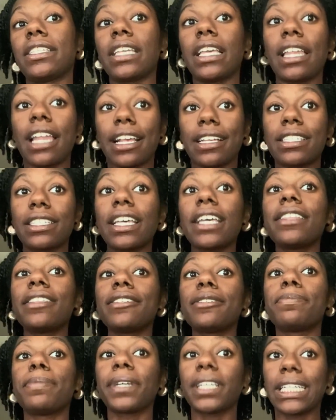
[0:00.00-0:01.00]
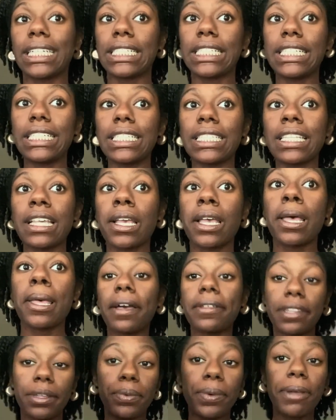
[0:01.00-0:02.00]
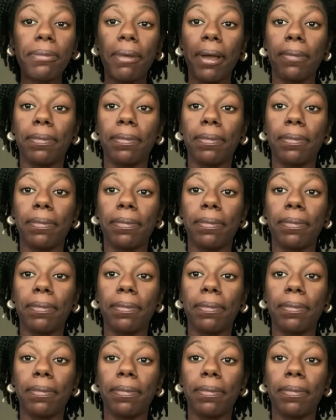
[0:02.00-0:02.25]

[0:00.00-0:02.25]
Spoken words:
And I say this because the way my